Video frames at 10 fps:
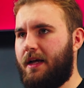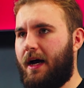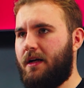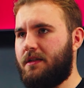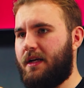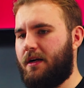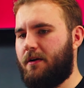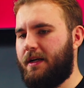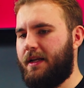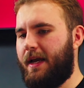dials and
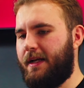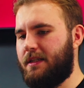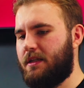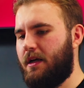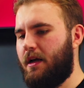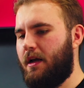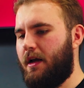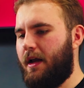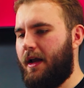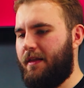green case
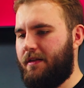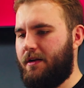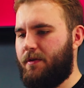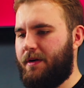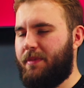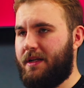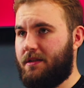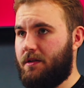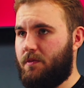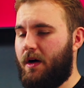and the green
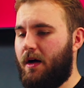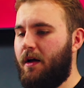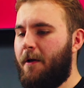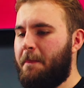bezel as well.